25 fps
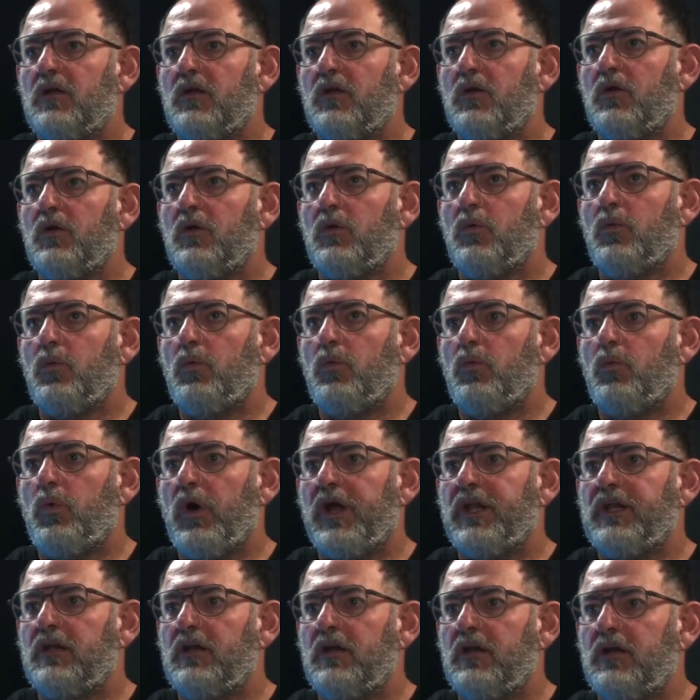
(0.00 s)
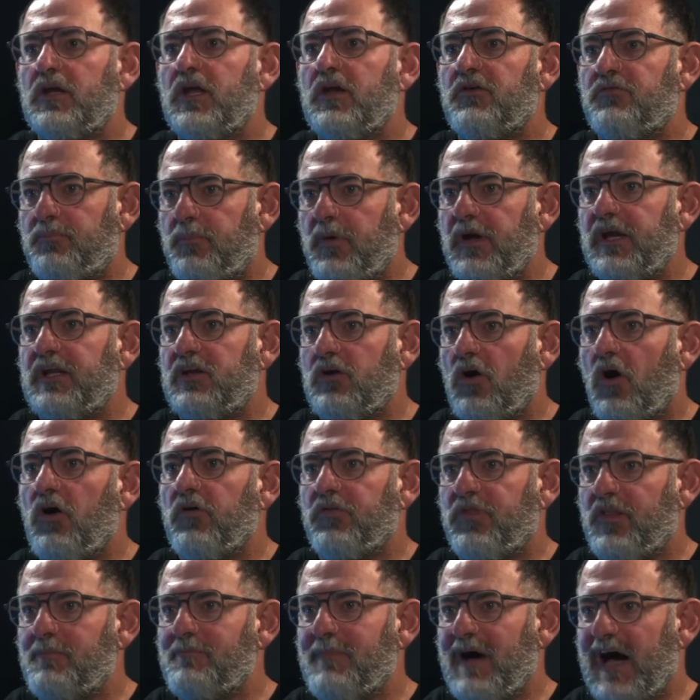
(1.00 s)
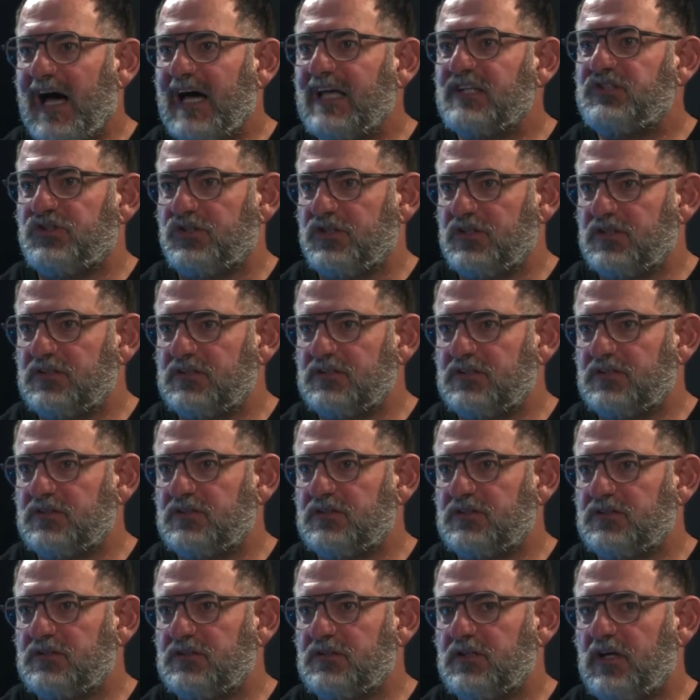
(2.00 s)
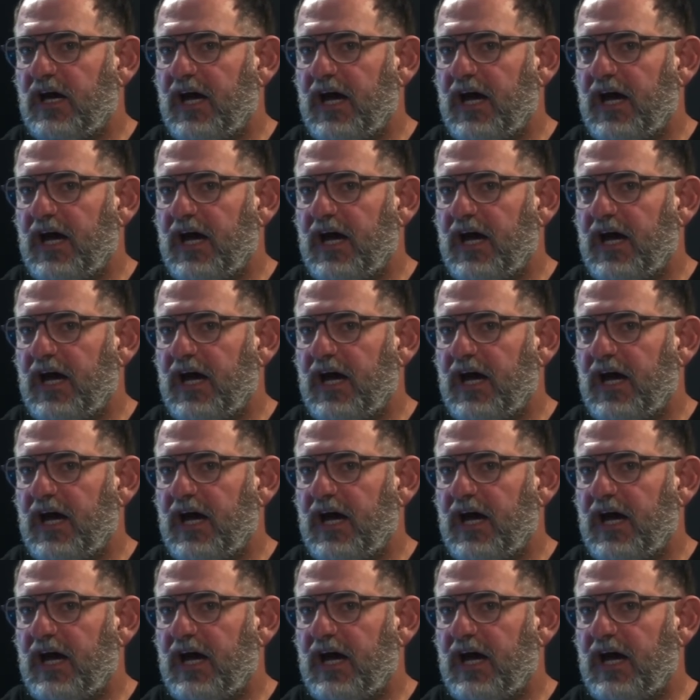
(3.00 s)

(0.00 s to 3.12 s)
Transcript: oppressed, when you've been on the margins,